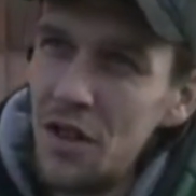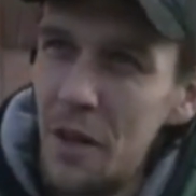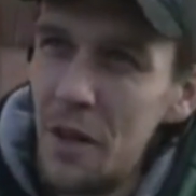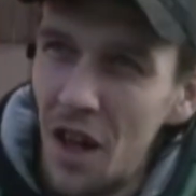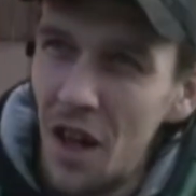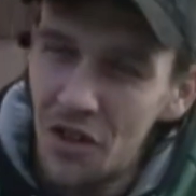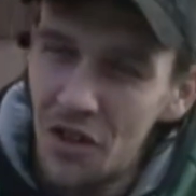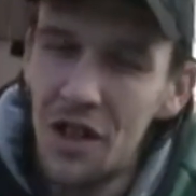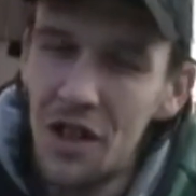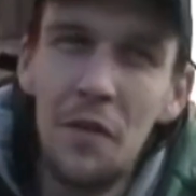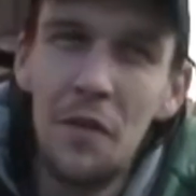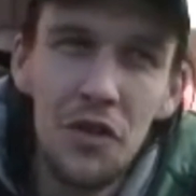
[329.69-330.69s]
how many cars
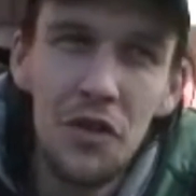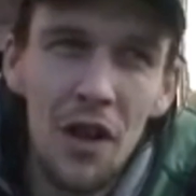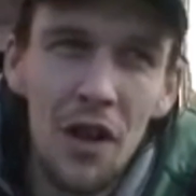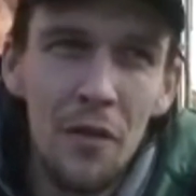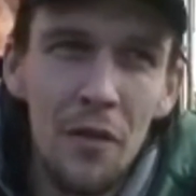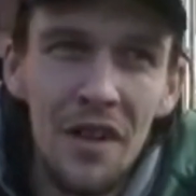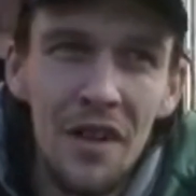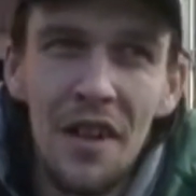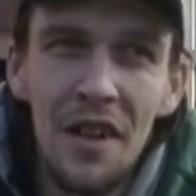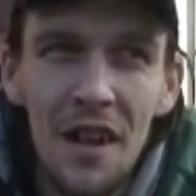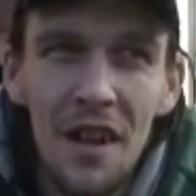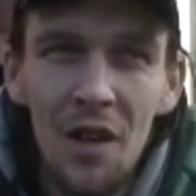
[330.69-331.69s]
you can have on the driveway, and
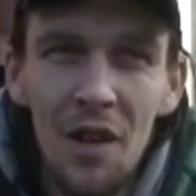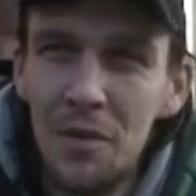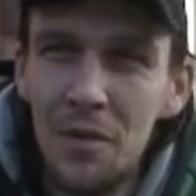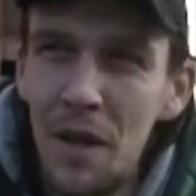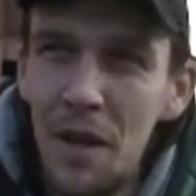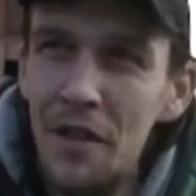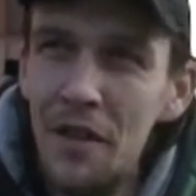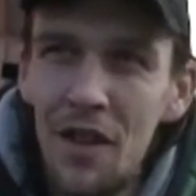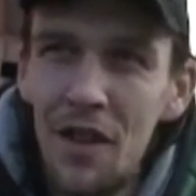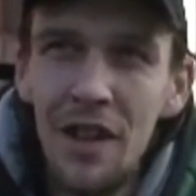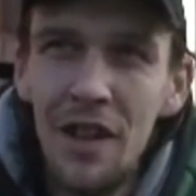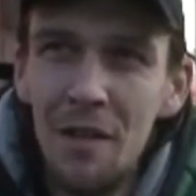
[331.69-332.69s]
none of that helps the planet,
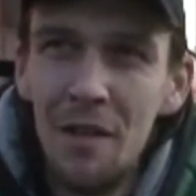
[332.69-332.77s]
really.